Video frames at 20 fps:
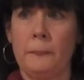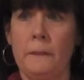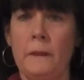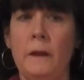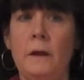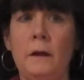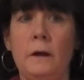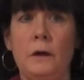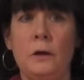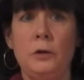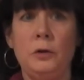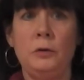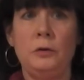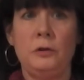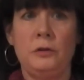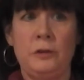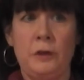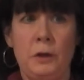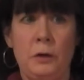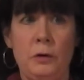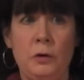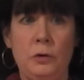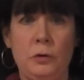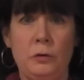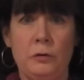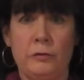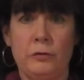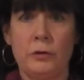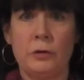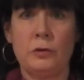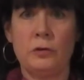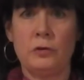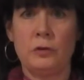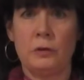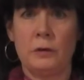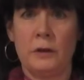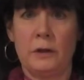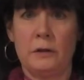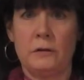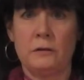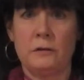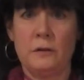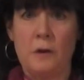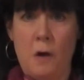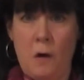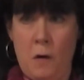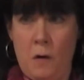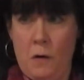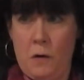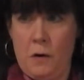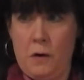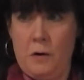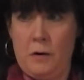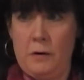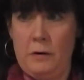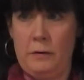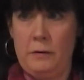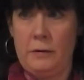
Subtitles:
And Unitarian Universalists are